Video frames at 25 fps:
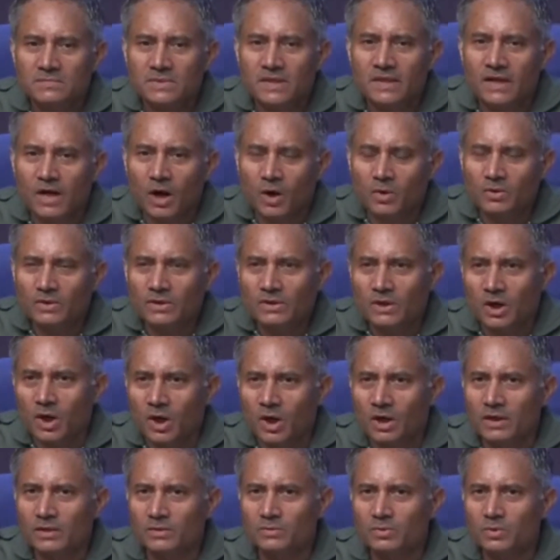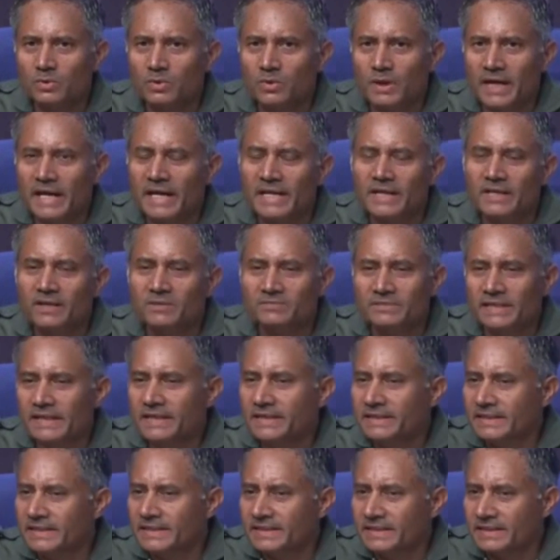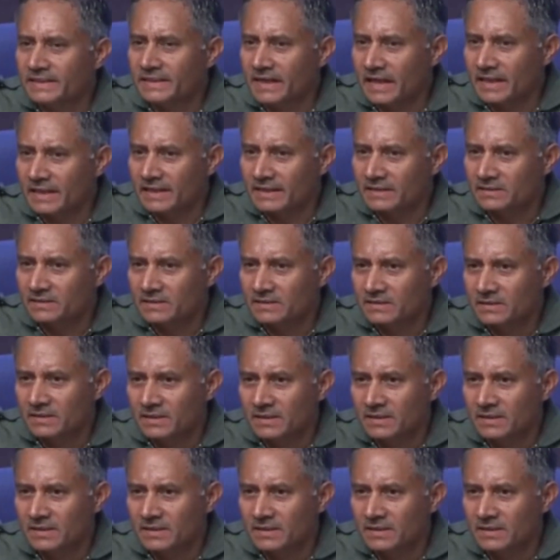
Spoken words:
ground or to any of the intended targets